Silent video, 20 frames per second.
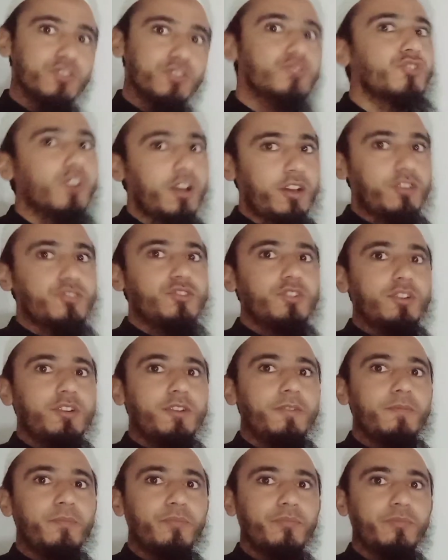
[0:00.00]

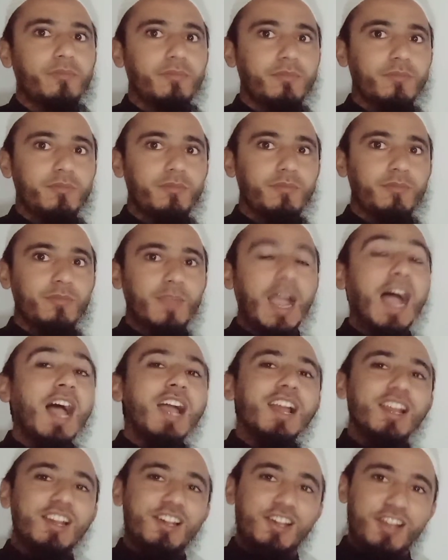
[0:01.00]
structure
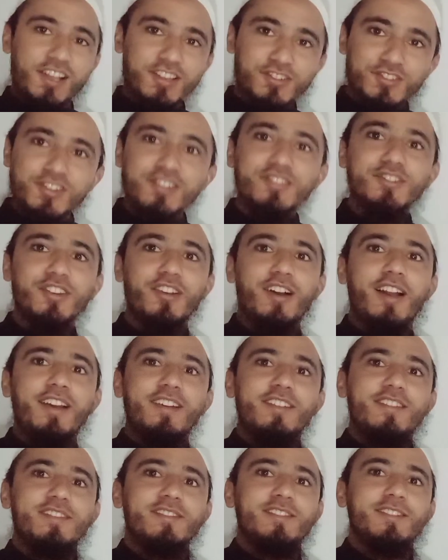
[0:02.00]
and
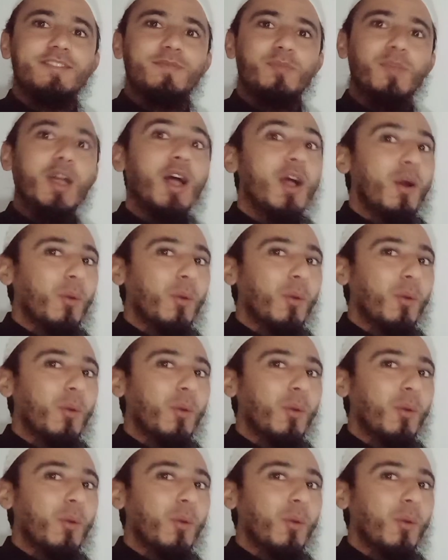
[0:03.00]
guidance.